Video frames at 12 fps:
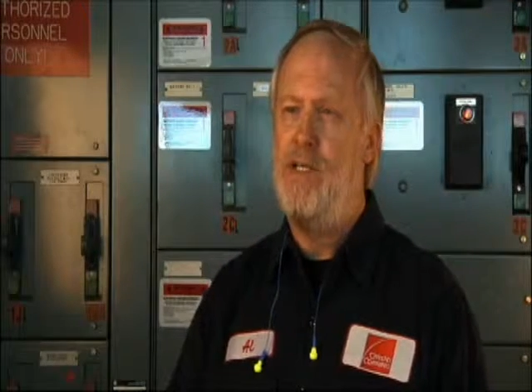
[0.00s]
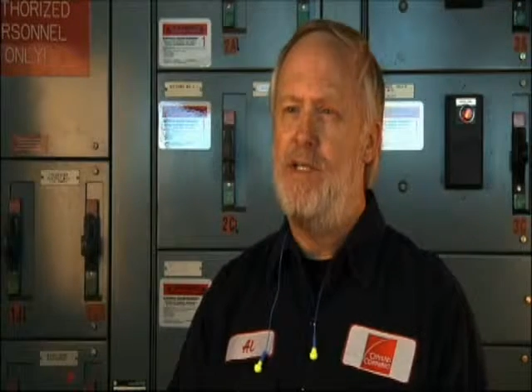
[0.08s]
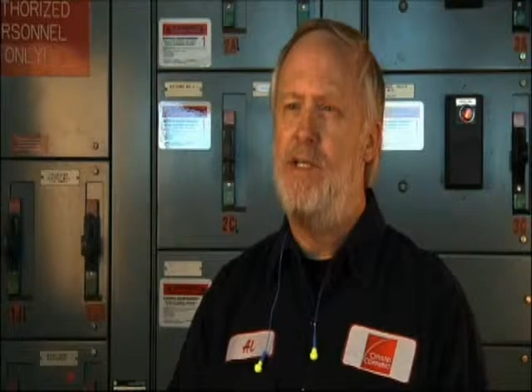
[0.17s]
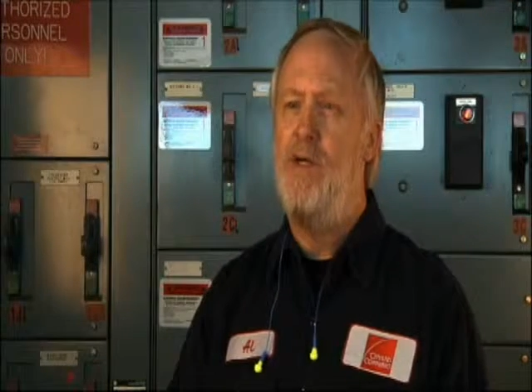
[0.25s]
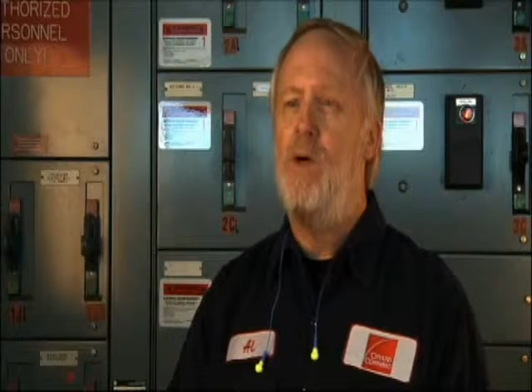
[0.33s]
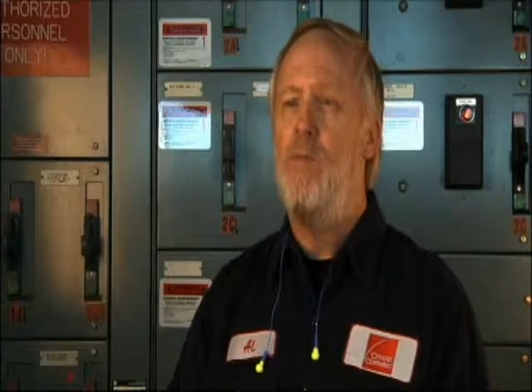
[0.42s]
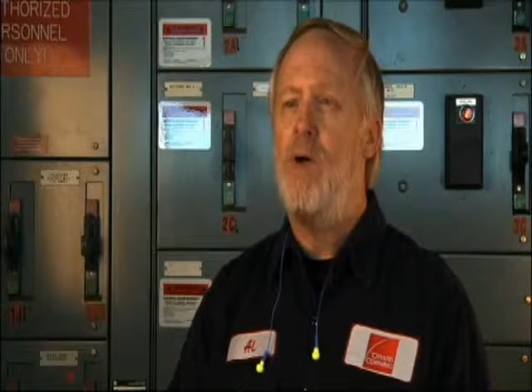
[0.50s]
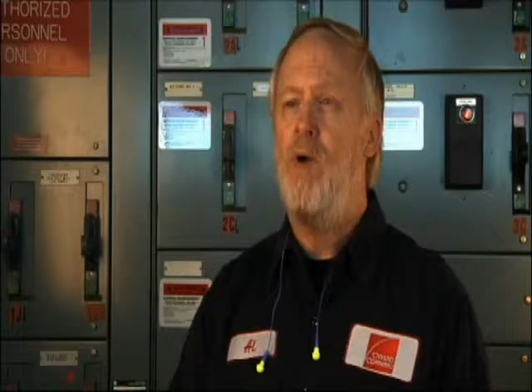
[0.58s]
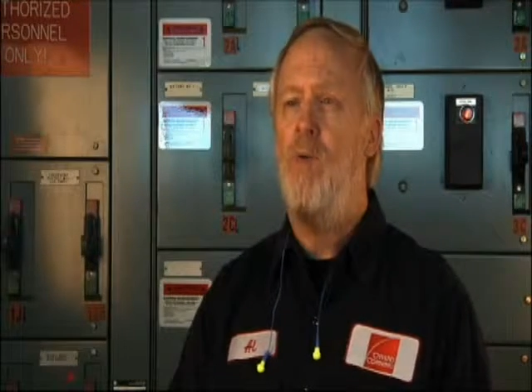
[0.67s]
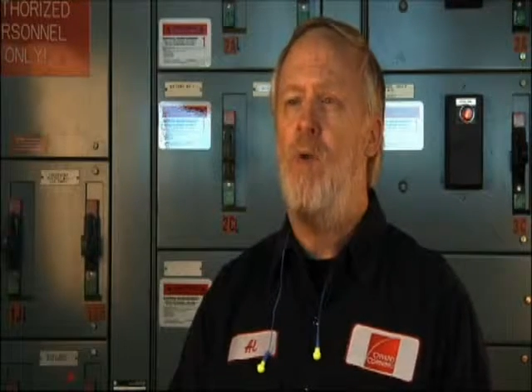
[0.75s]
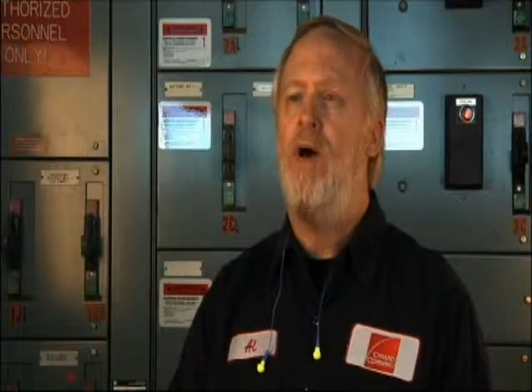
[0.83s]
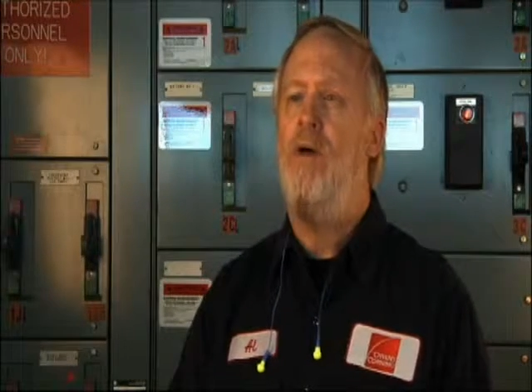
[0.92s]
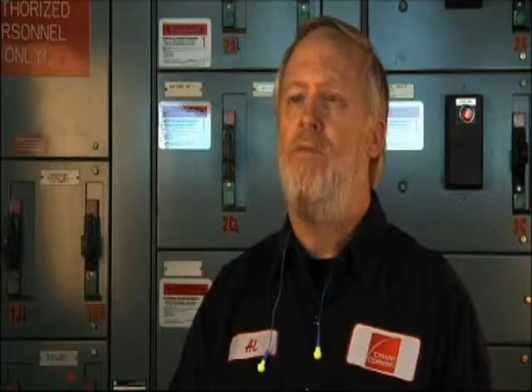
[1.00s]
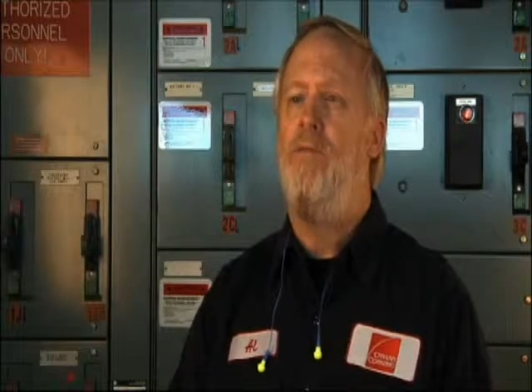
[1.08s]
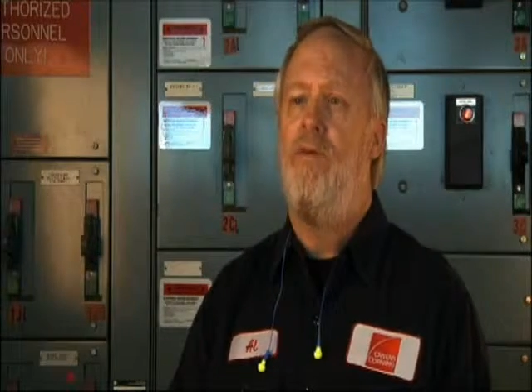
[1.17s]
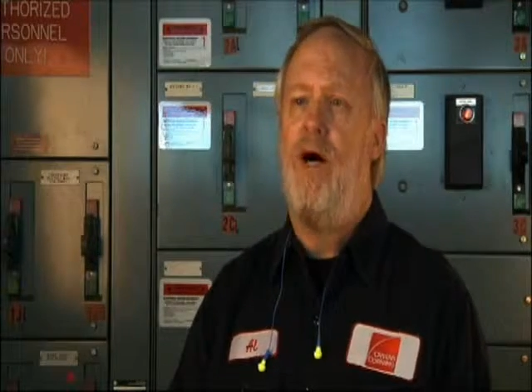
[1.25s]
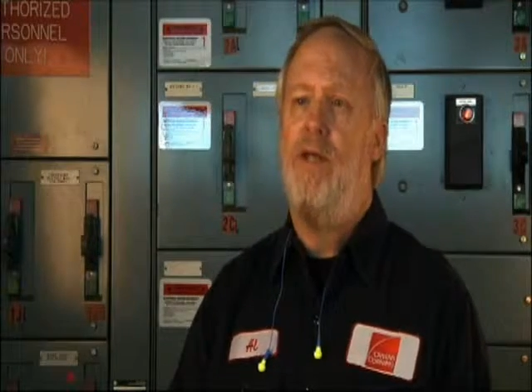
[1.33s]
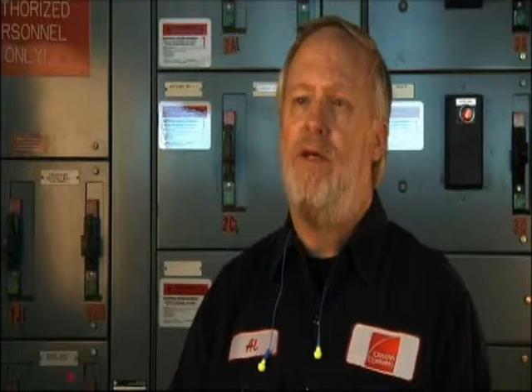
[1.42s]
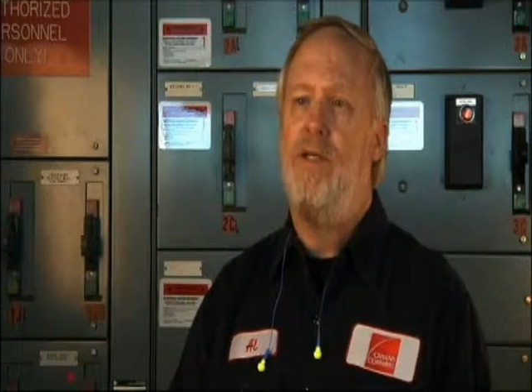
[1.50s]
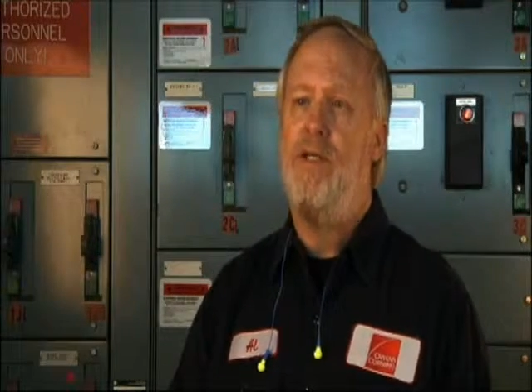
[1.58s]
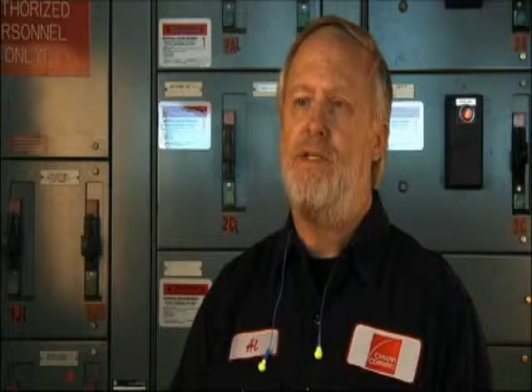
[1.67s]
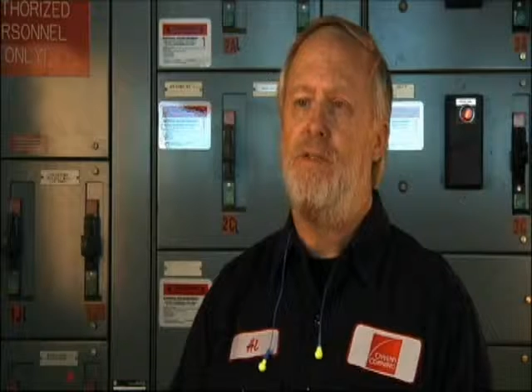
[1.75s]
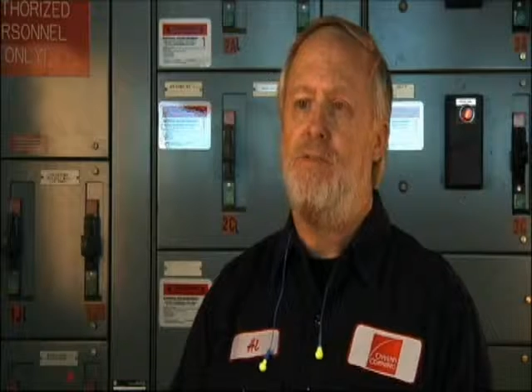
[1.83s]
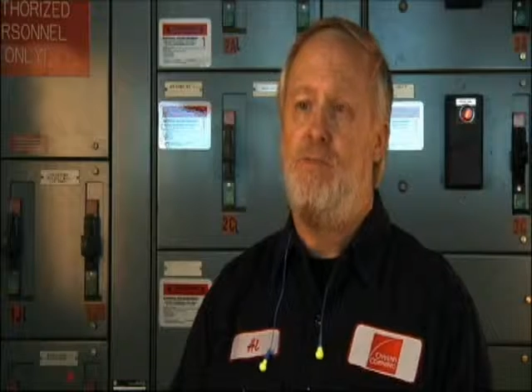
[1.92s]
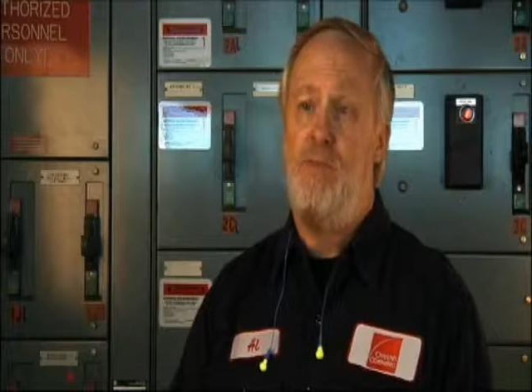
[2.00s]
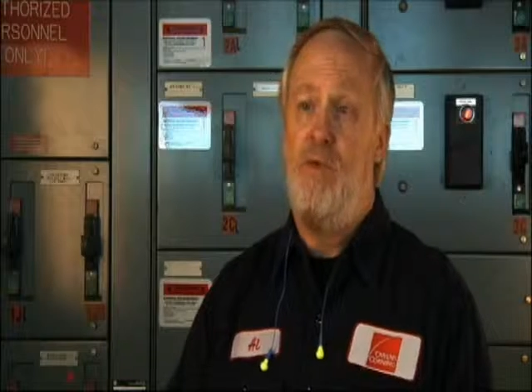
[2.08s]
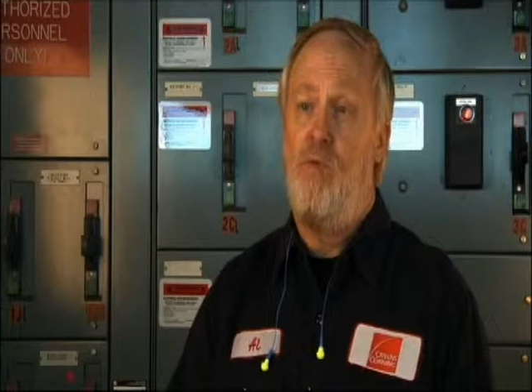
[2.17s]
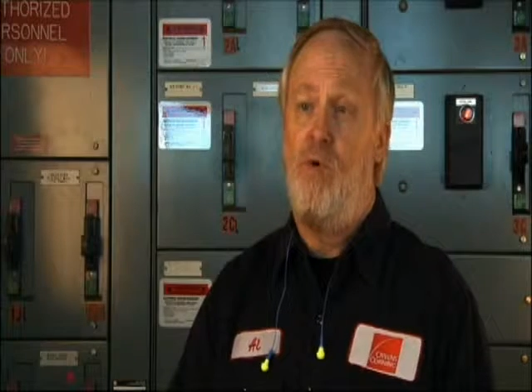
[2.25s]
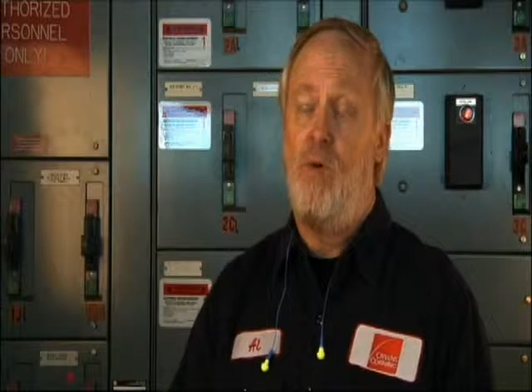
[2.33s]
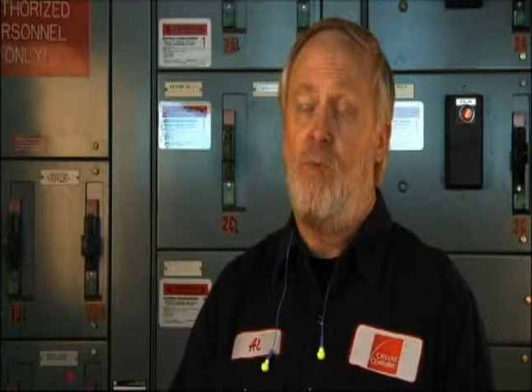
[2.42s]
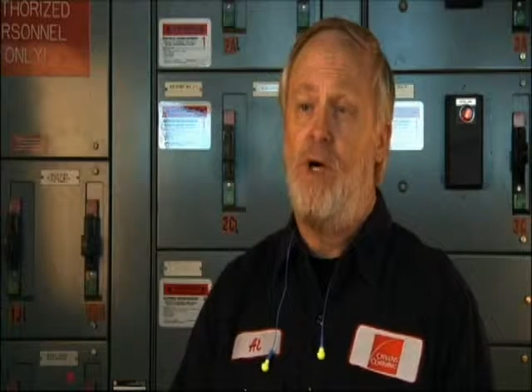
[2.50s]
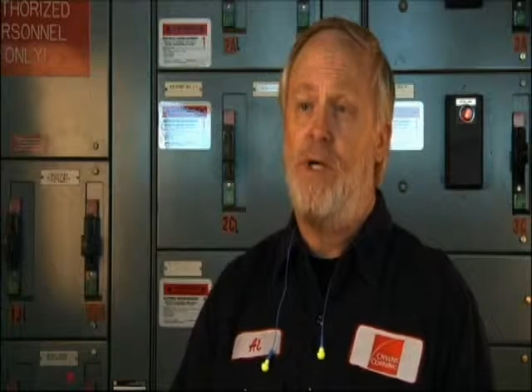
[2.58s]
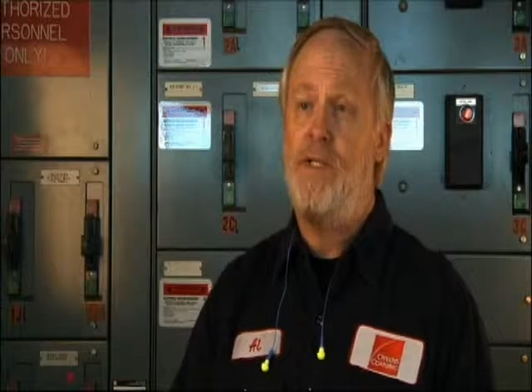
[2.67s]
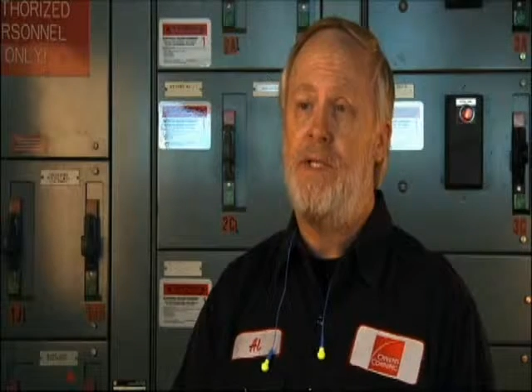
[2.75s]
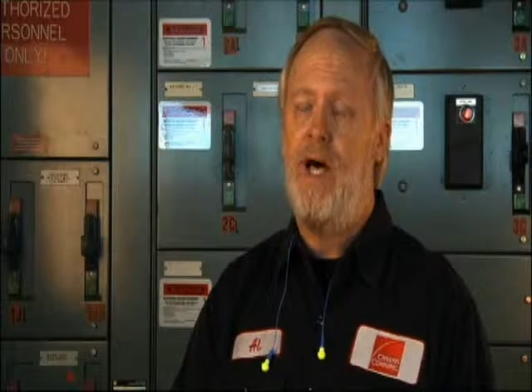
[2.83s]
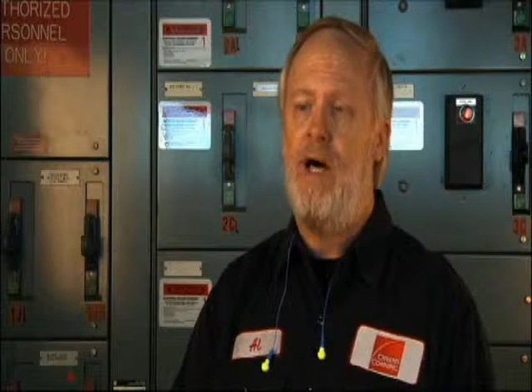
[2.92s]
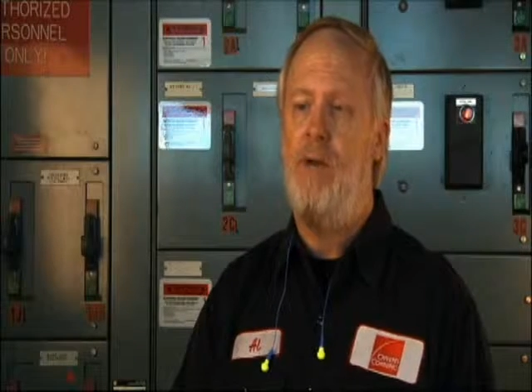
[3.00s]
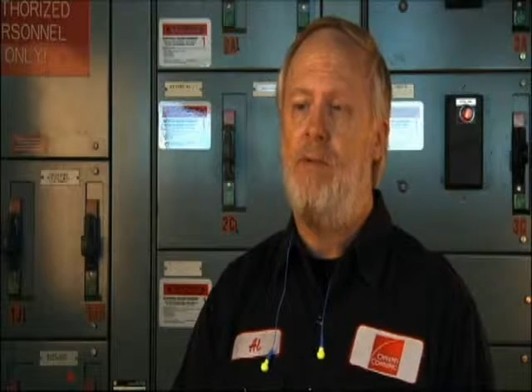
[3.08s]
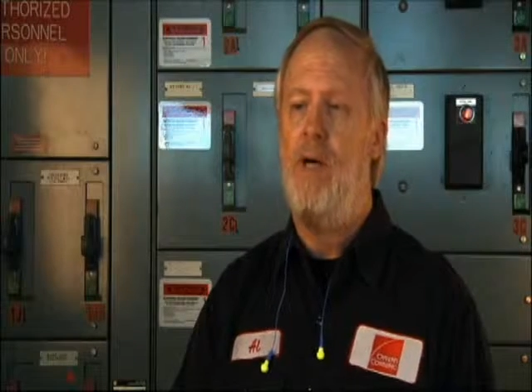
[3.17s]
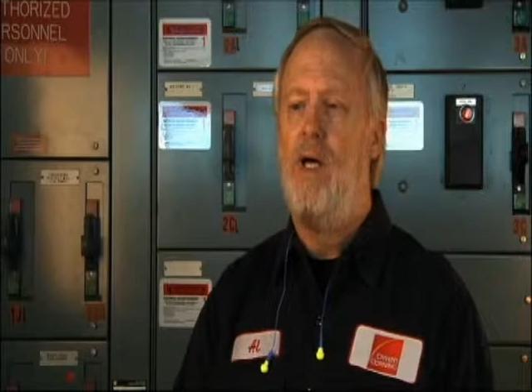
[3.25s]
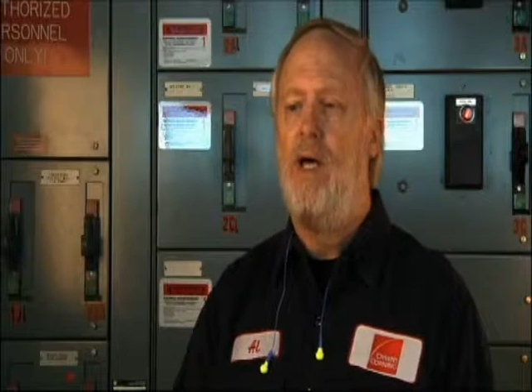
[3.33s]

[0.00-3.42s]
isn't there a better way of finding this before it breaks down?